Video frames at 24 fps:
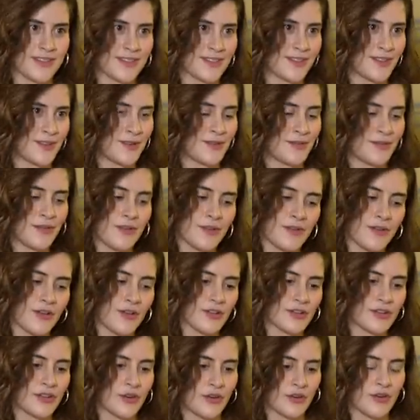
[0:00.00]
So, mm.
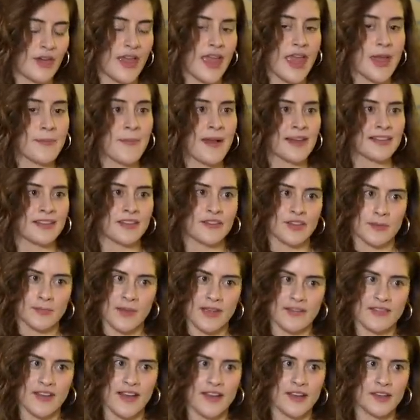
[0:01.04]
you know, am I living my
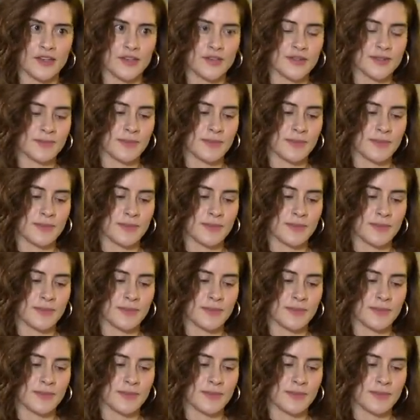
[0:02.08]
values?